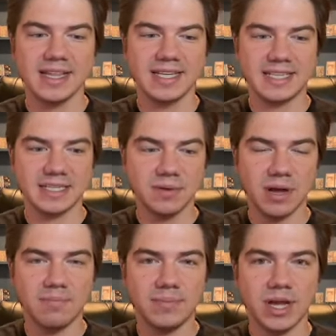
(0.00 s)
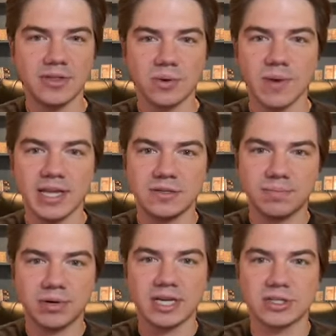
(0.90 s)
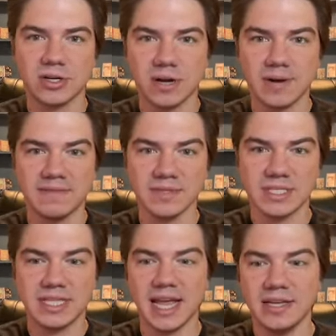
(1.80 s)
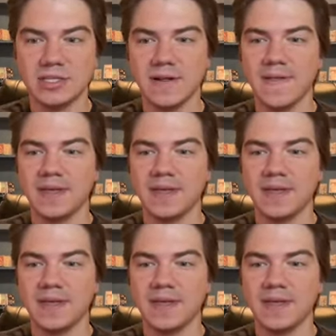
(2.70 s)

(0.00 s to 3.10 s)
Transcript: this is another way to pressure our rival stage